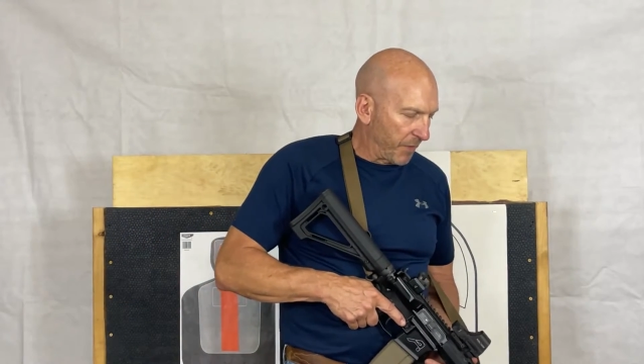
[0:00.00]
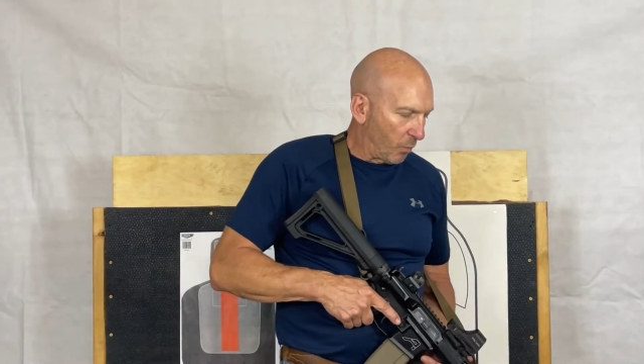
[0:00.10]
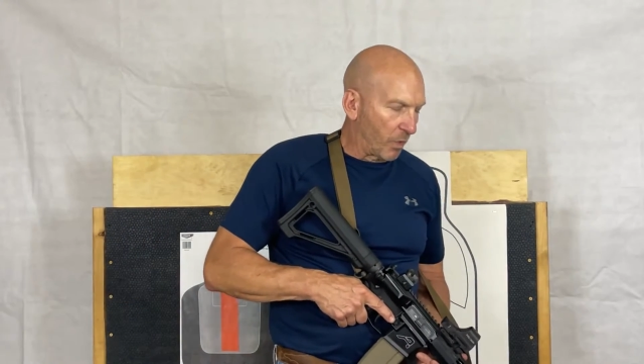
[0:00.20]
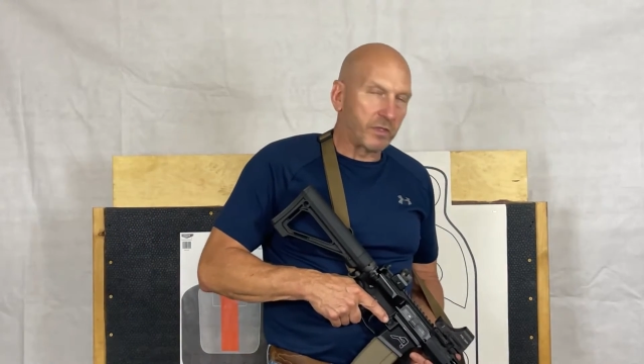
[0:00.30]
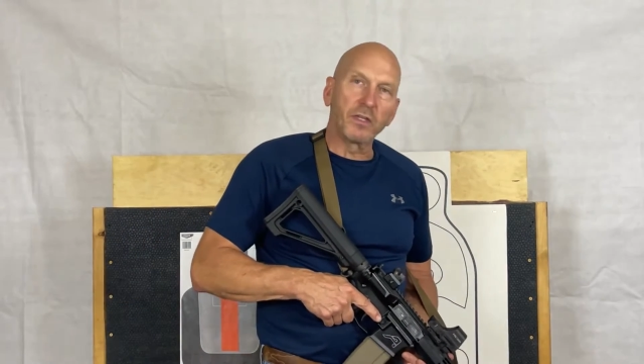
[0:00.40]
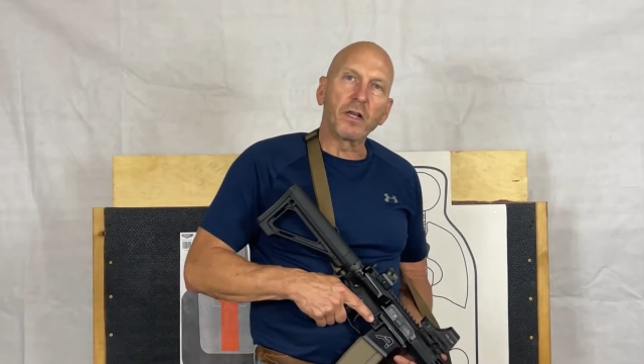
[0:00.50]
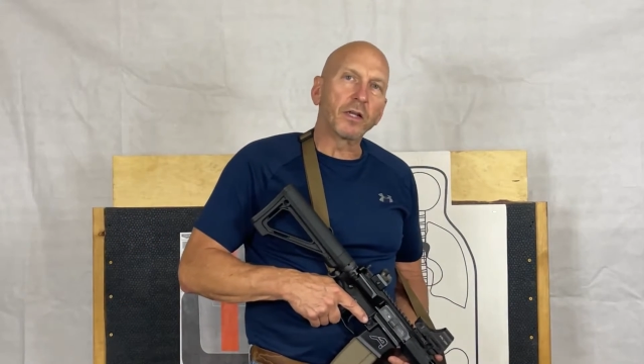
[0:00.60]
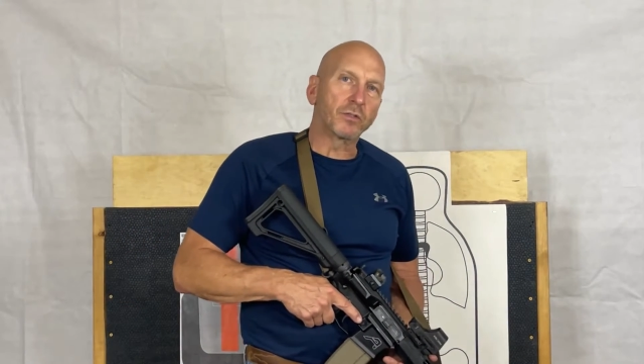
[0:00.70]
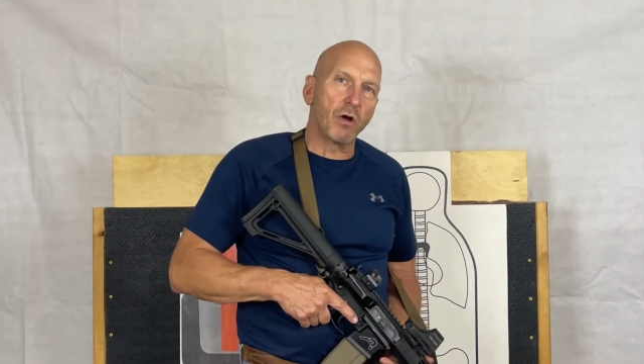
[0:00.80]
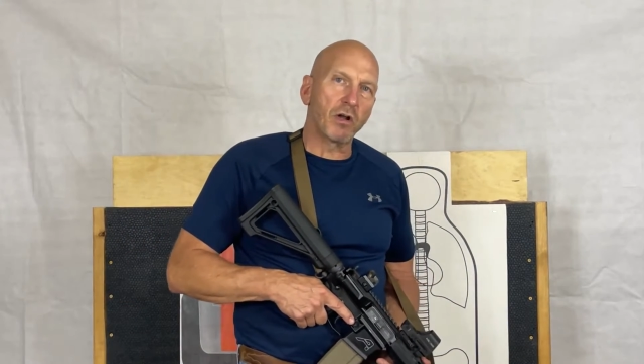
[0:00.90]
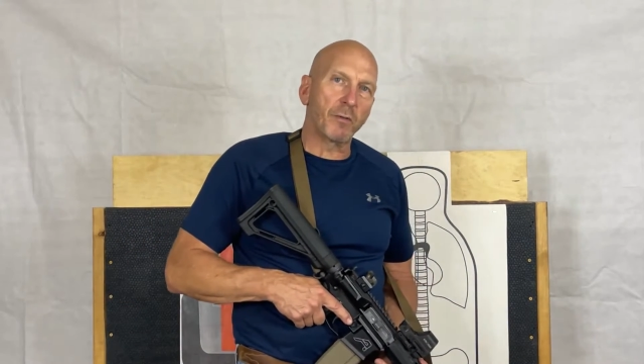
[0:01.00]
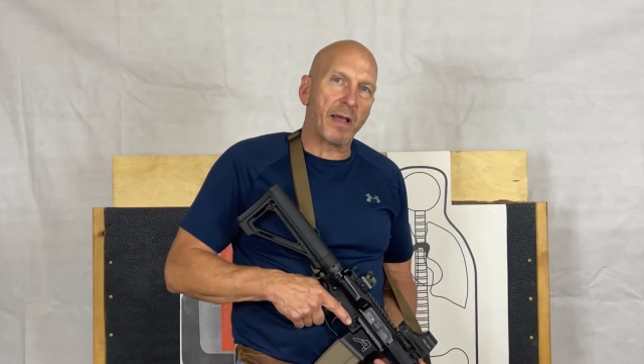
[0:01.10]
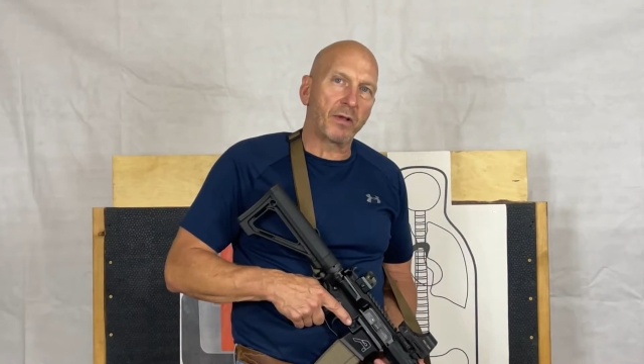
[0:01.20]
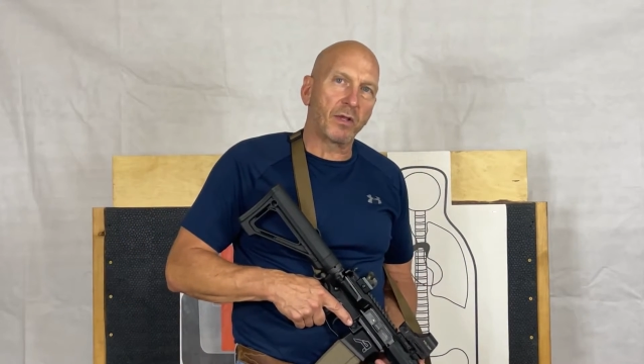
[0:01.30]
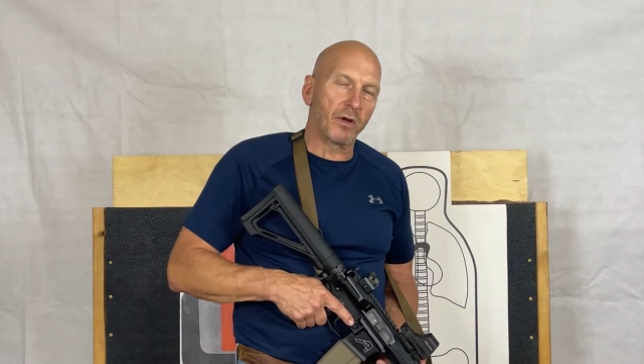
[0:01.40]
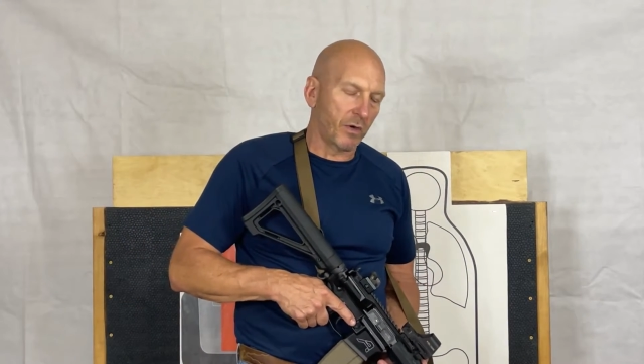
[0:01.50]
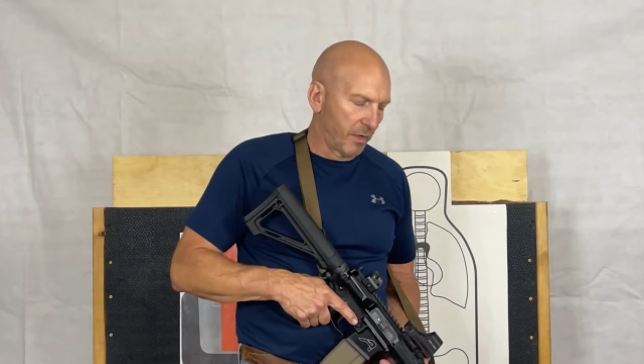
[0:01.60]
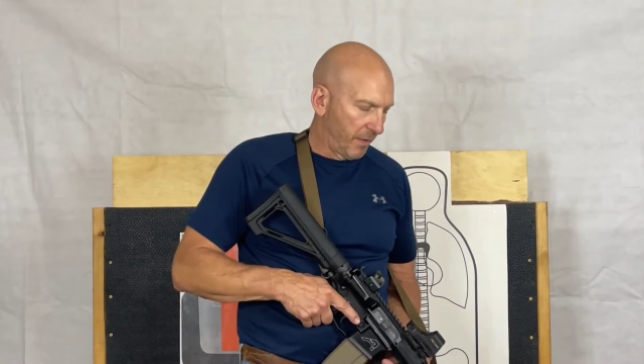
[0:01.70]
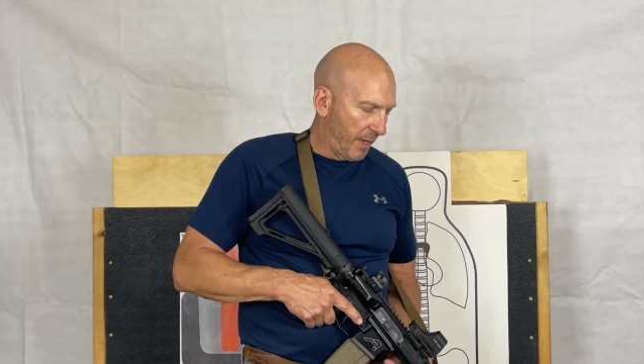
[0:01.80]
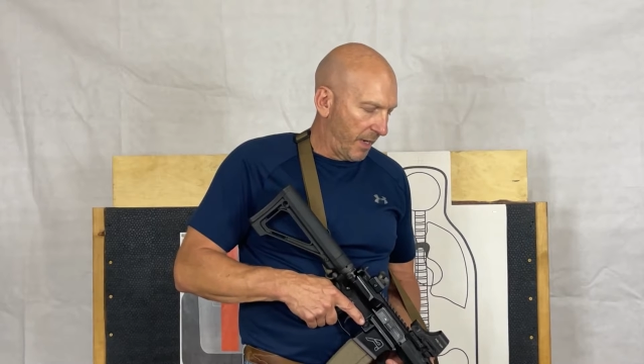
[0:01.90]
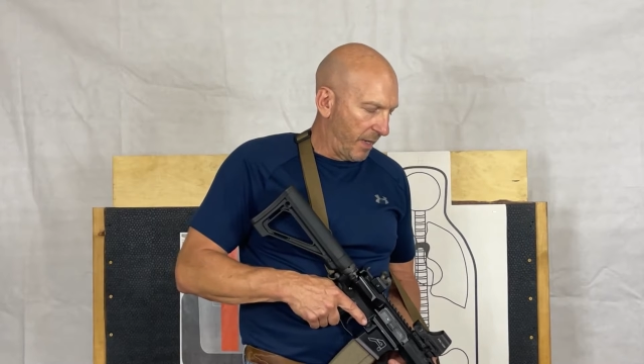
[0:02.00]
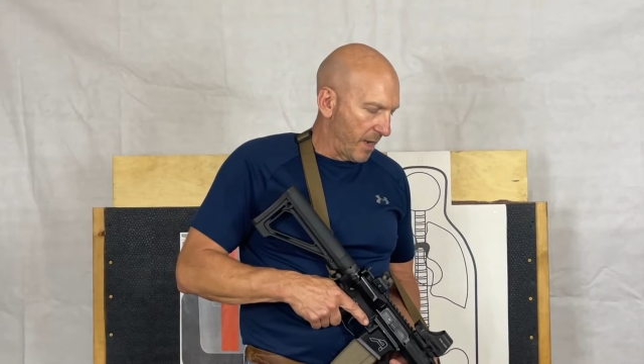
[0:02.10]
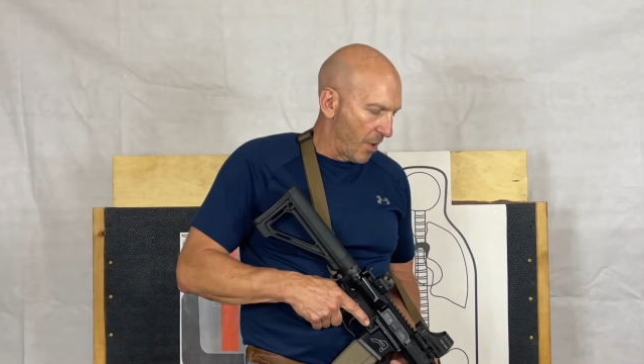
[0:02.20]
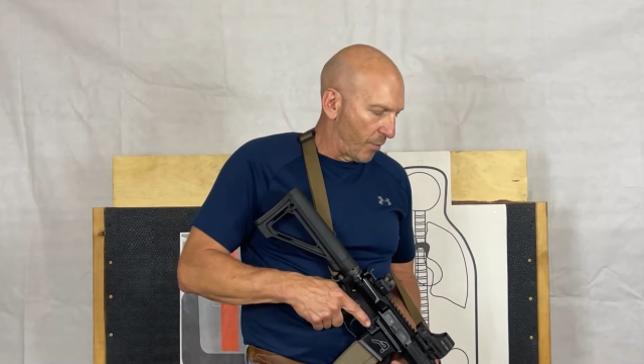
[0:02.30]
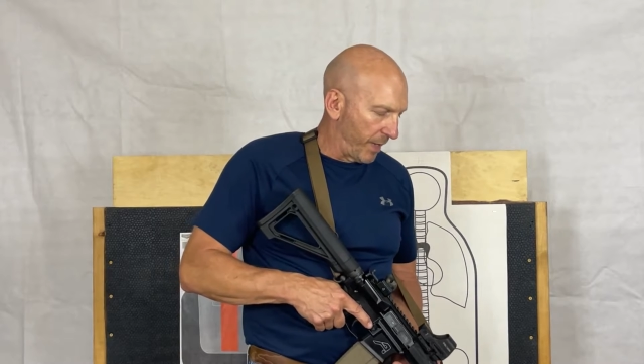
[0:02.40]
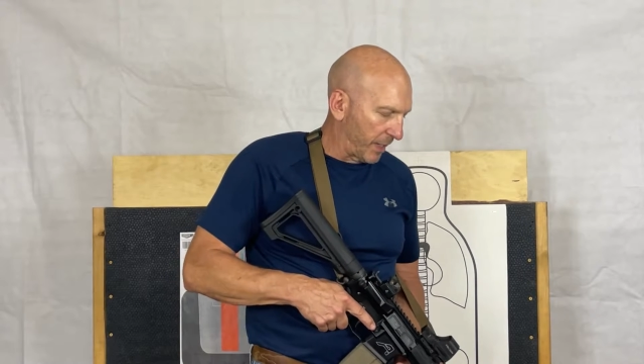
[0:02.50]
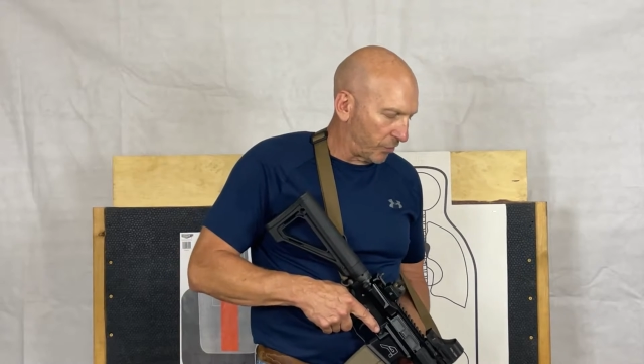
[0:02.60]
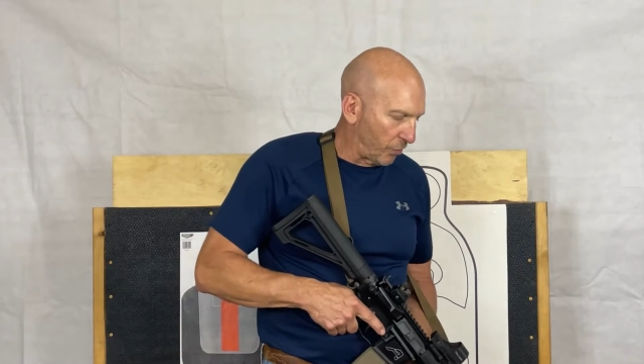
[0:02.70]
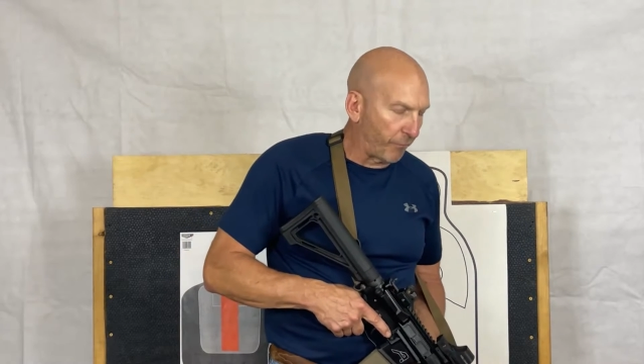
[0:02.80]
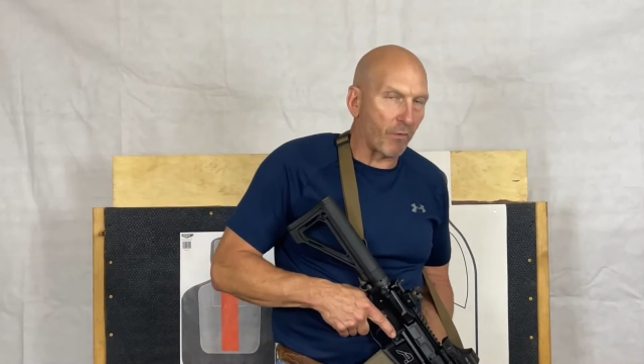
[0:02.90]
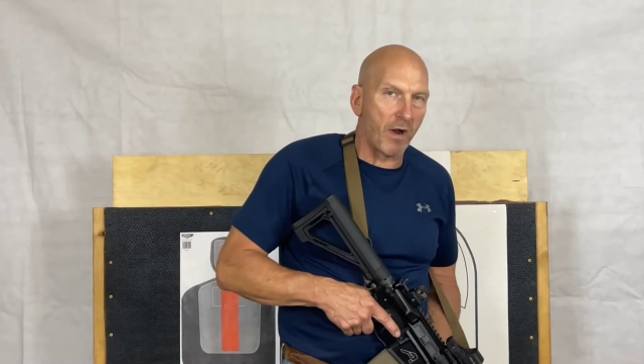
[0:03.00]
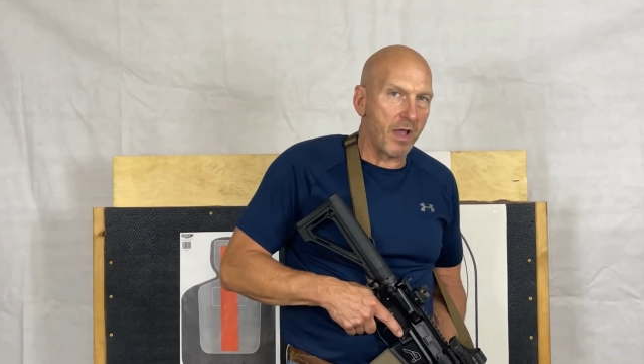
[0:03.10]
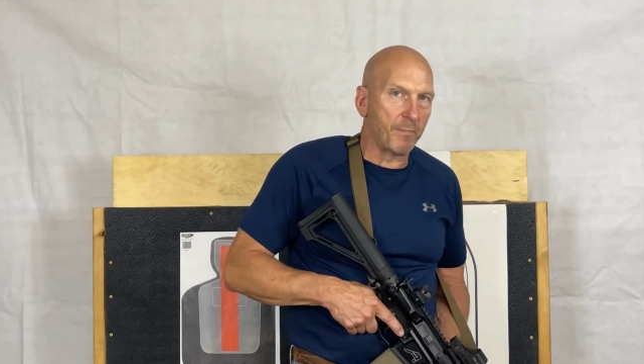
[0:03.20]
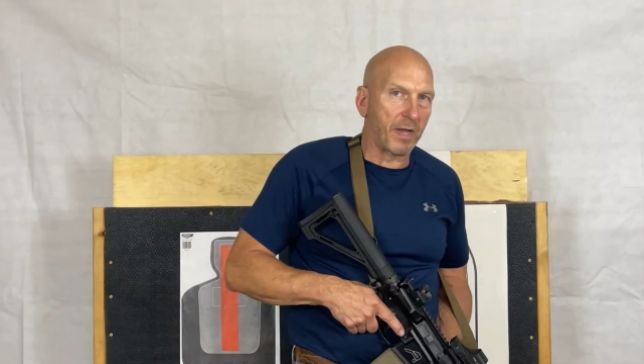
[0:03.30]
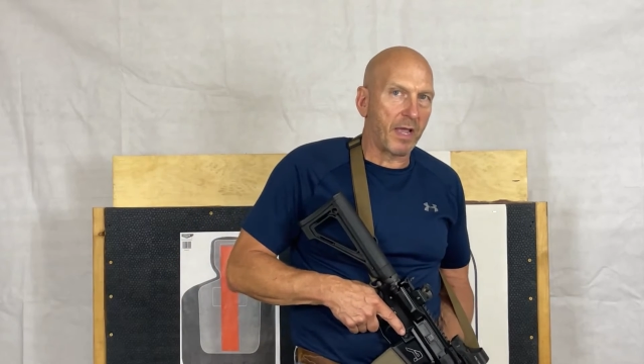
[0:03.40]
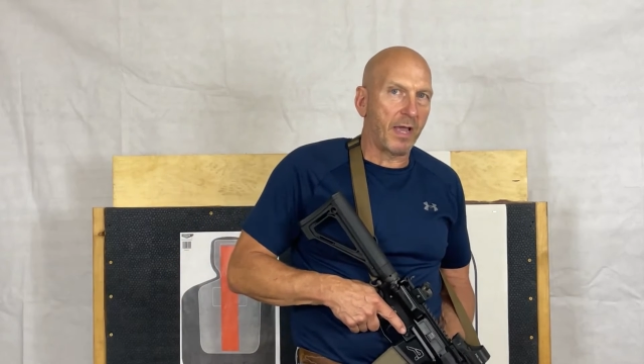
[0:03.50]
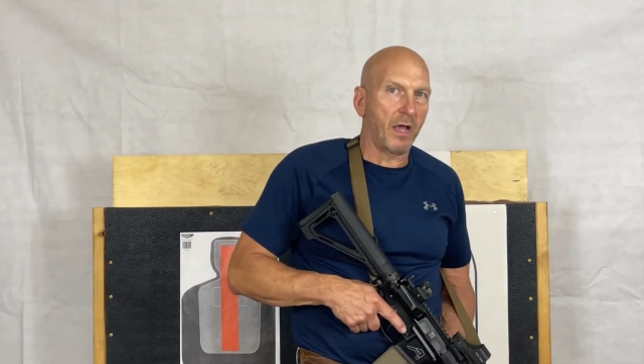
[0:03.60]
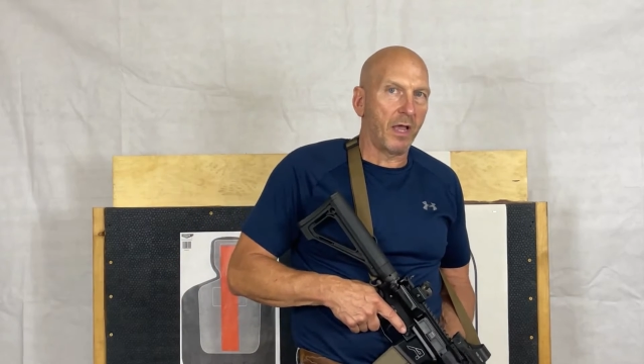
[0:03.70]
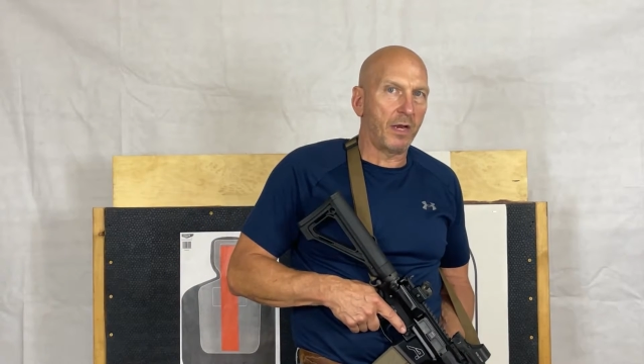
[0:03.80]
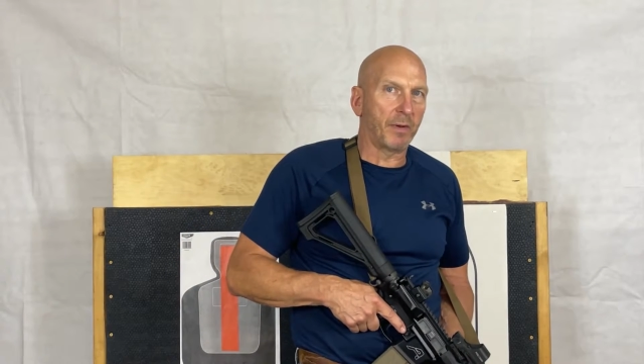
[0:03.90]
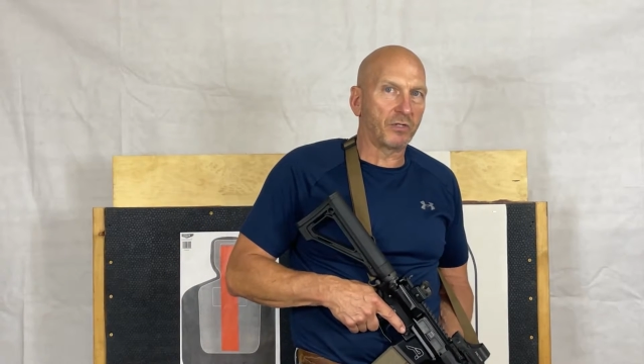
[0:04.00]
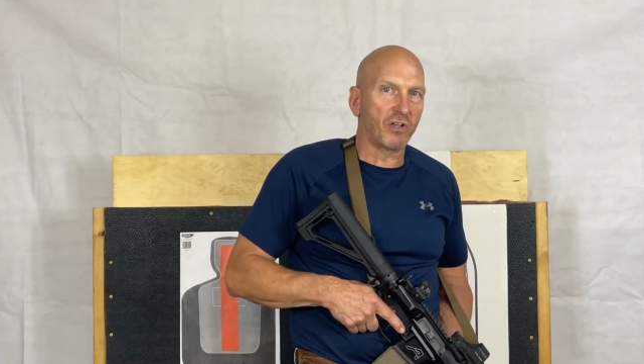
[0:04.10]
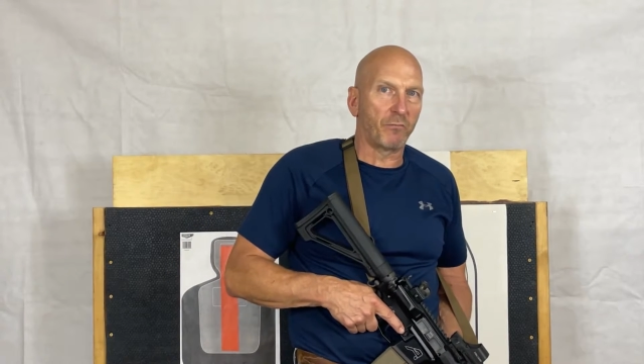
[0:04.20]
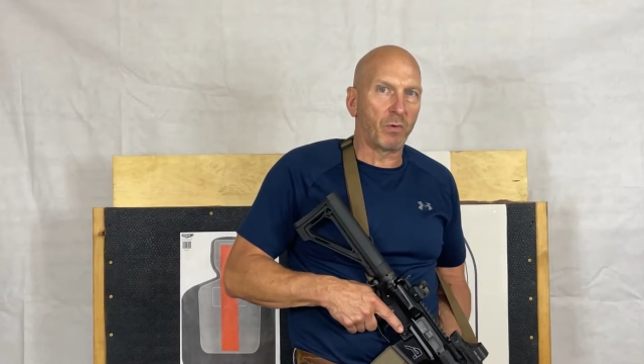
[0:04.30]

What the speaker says: One thing I'm going to talk about here, and I don't want to get too far ahead of myself,